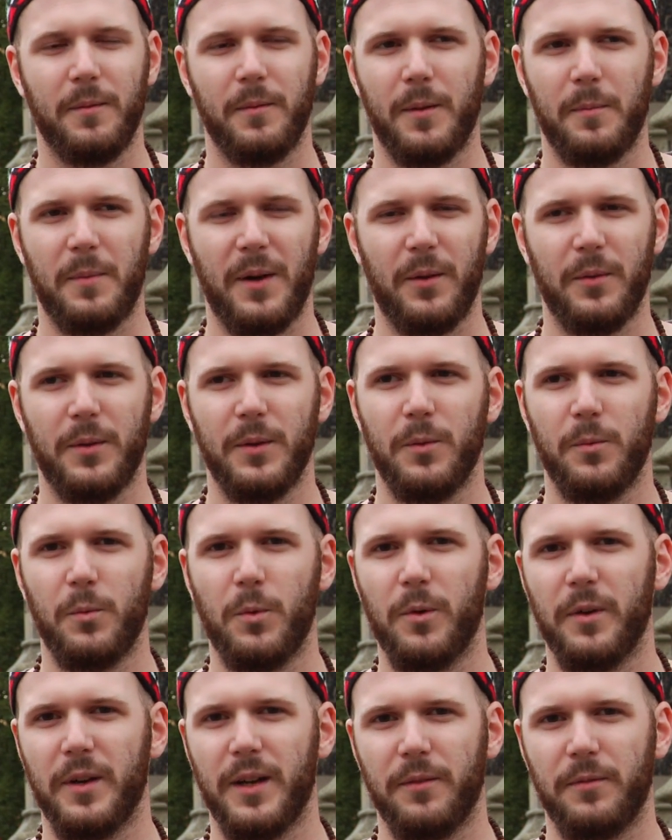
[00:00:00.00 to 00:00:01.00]
about the
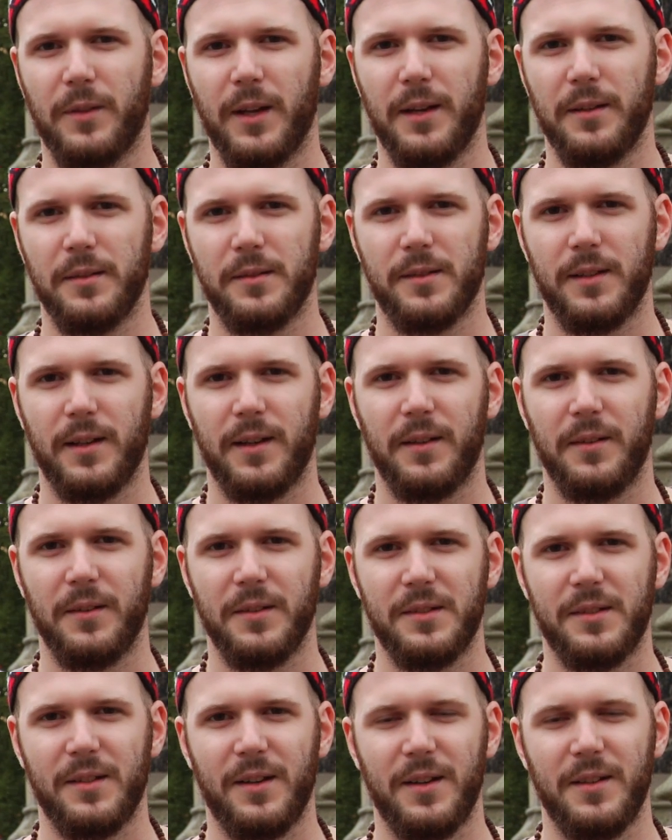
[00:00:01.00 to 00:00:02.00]
war in Afghanistan,
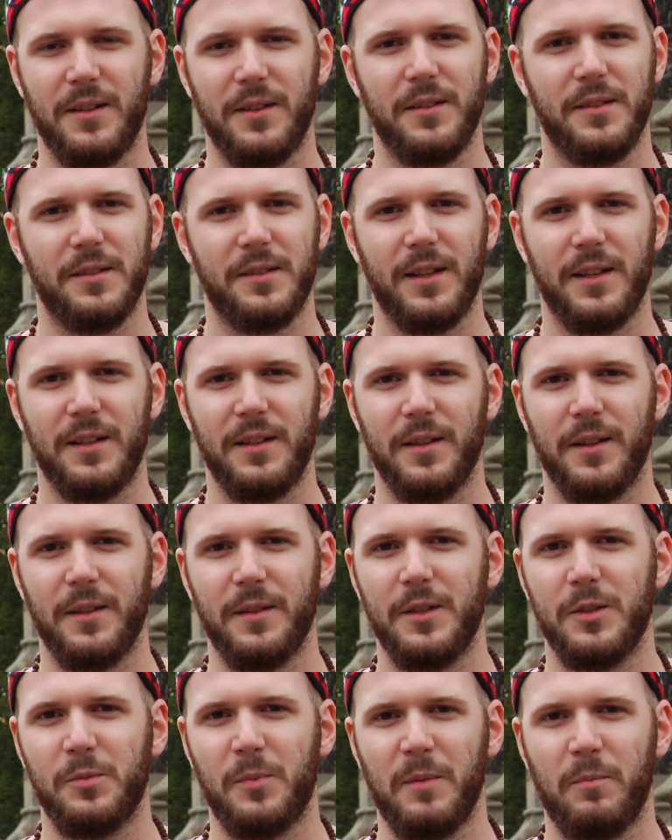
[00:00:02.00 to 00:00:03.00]
I started understanding that
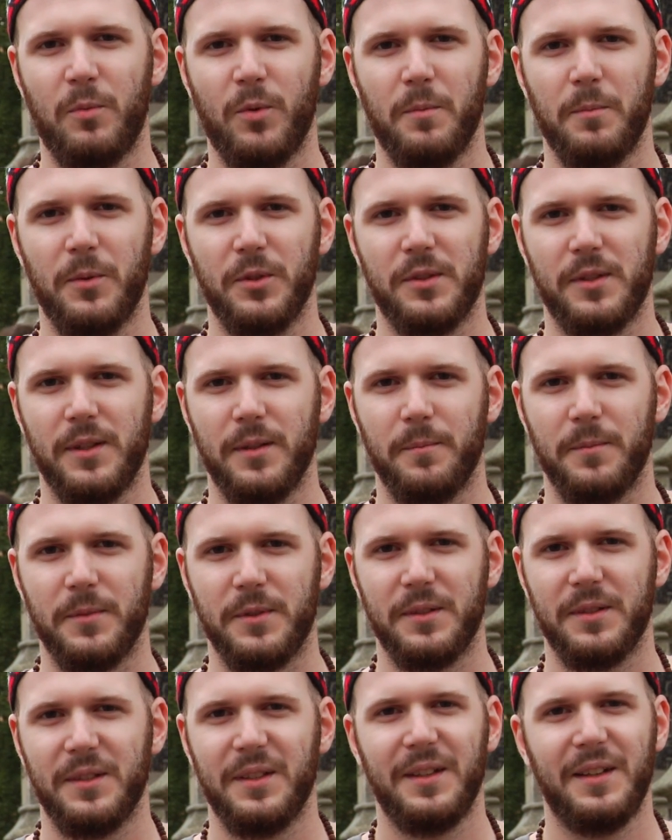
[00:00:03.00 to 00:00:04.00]
these people were
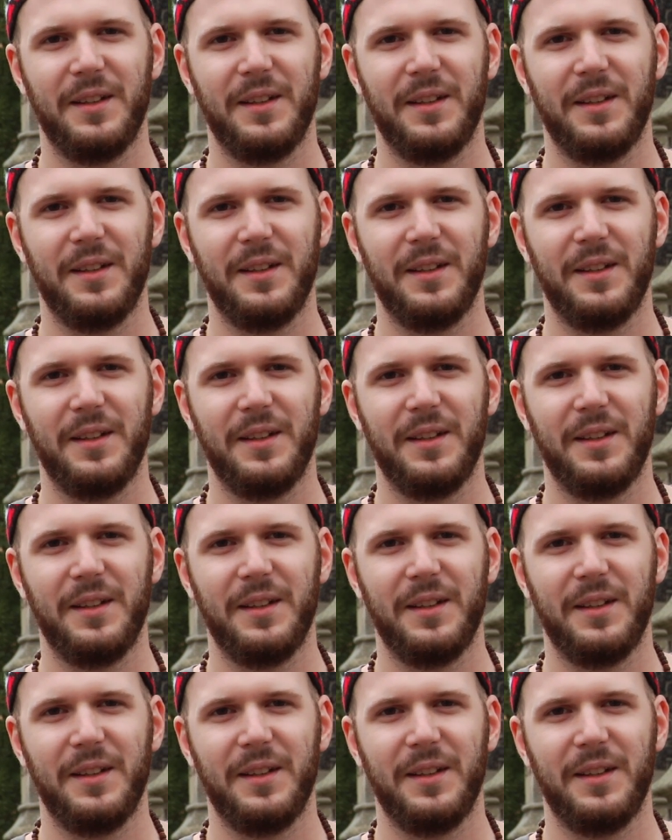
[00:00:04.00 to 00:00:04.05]
Muslims